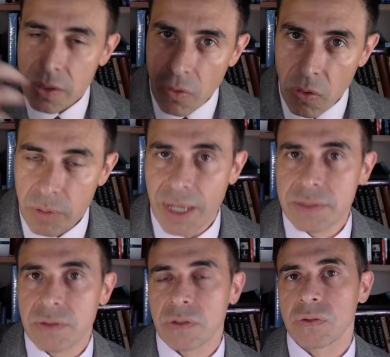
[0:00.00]
going back
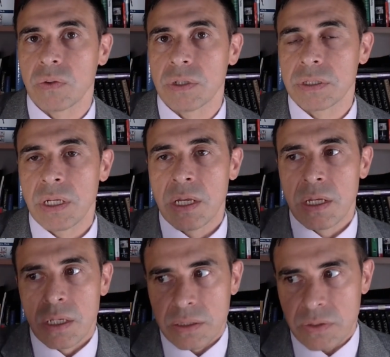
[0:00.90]
to the source.
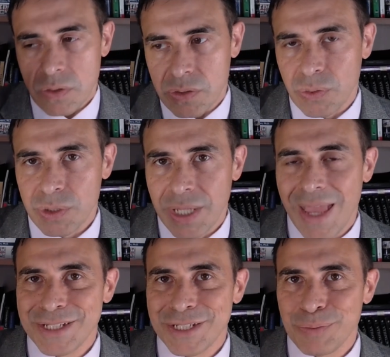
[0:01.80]
So the source
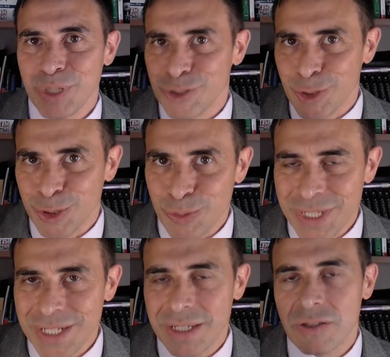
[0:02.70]
can't just be social
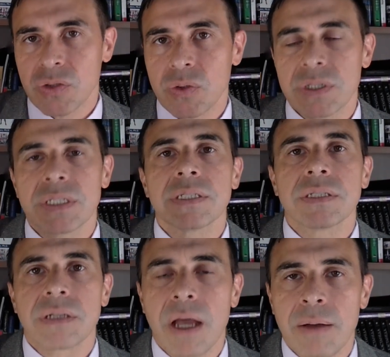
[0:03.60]
media. The source needs to
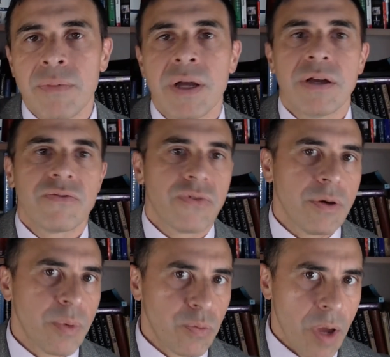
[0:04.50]
come from
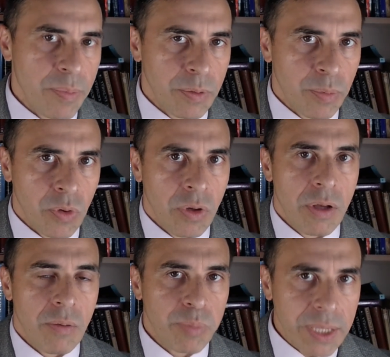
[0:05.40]
a reputable
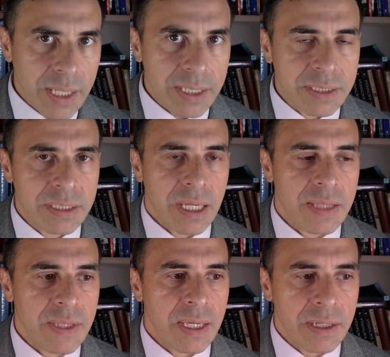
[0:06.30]
place. And
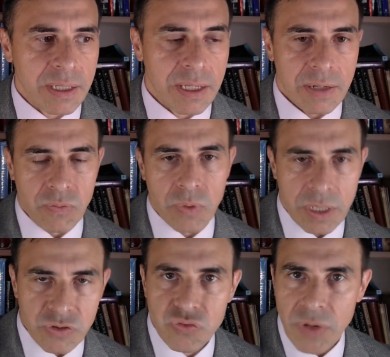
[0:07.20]
then again, we can
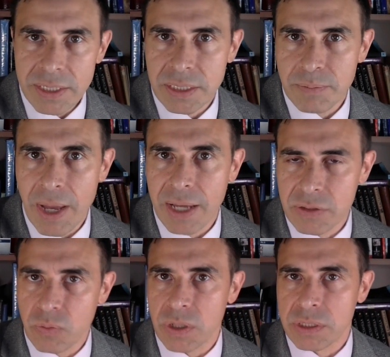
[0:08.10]
trace it back to
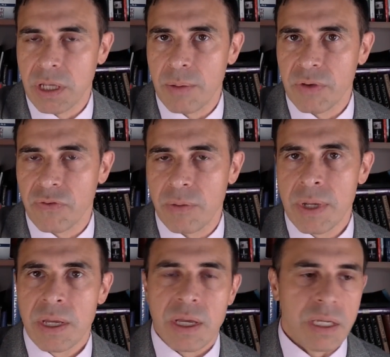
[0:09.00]
where it's coming from.
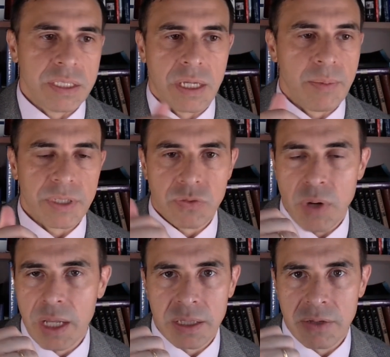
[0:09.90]
Is it coming
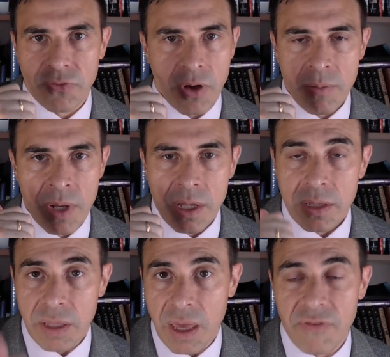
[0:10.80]
directly from
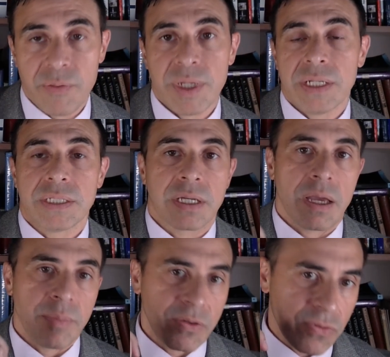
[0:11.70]
the government? Is it
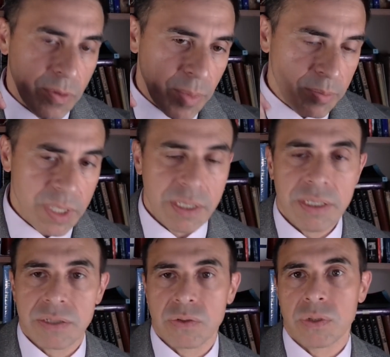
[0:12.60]
coming from a media
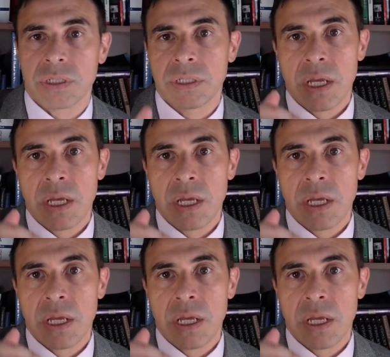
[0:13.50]
source?